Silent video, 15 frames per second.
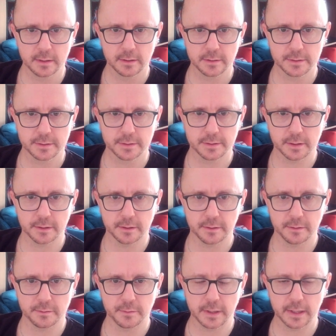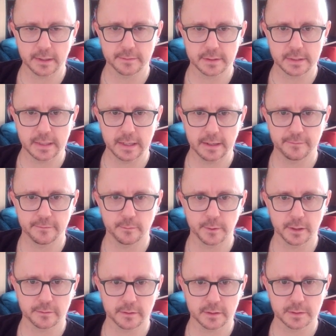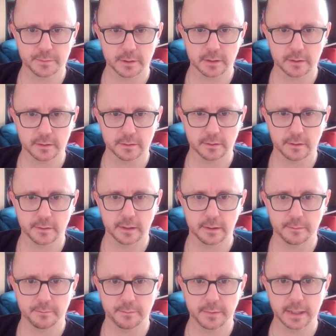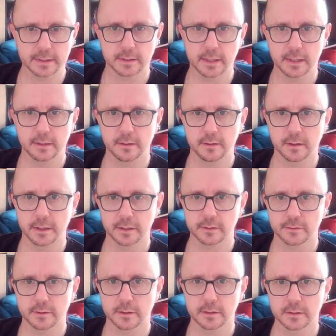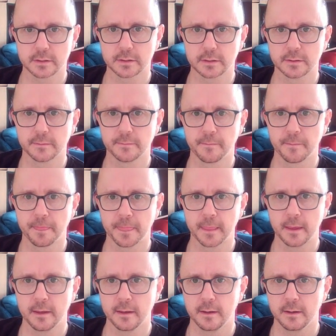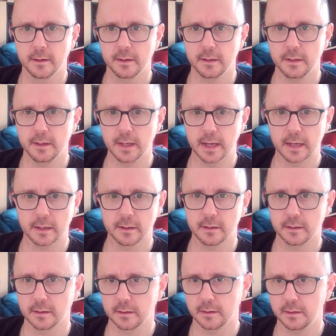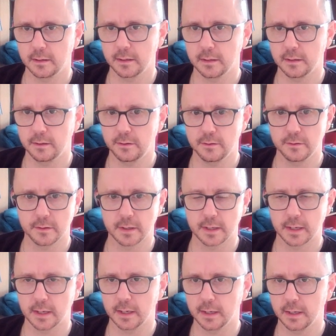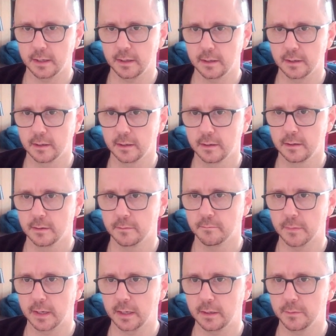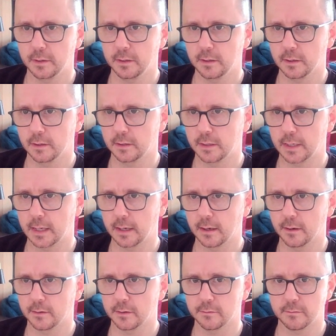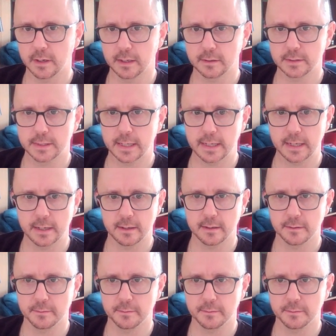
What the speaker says: So that gives us an F for 1 across, but I'll come back to that. 9 across. Yank in UK, maybe down around 10